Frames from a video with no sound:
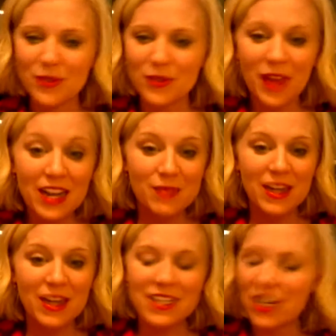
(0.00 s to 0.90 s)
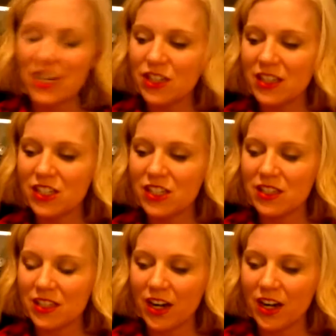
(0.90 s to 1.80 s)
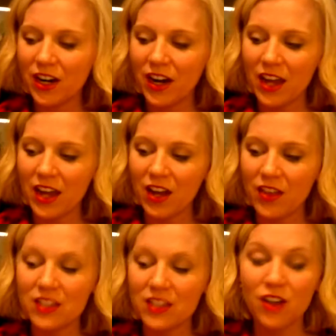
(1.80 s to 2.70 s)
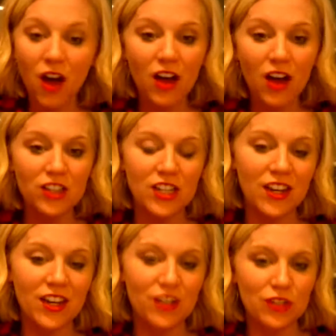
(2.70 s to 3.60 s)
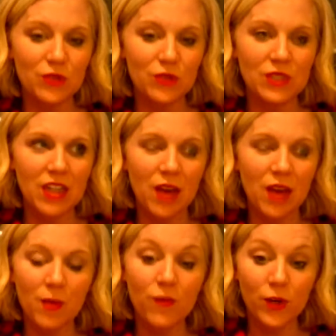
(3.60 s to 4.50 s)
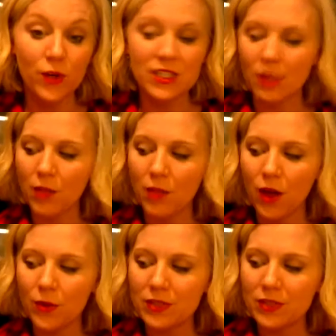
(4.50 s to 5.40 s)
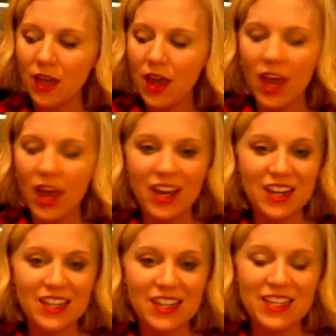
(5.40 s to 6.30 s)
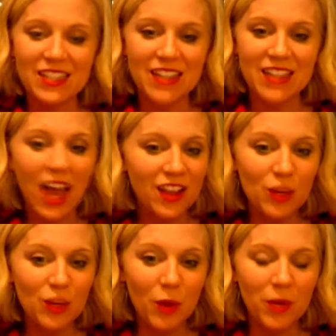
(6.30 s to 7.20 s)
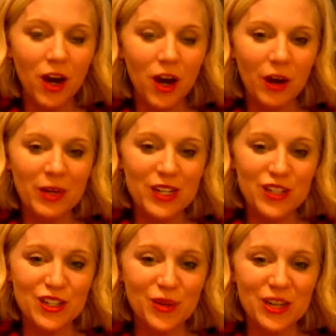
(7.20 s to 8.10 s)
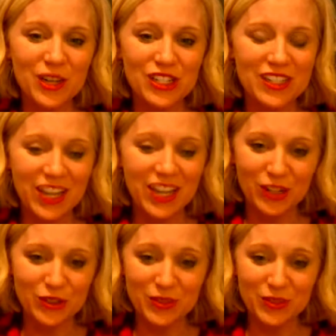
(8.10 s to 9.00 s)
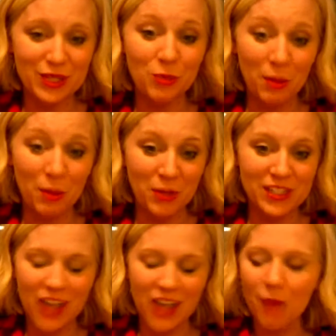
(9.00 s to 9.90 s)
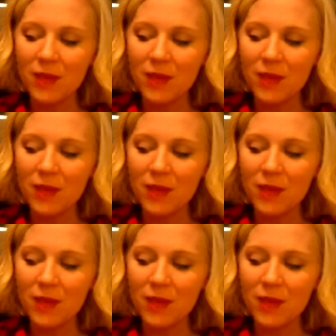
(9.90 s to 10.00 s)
So that is my intention this year. And on this call, she introduced a 4-step close. And it is exactly what we already do. It's just introducing one more step.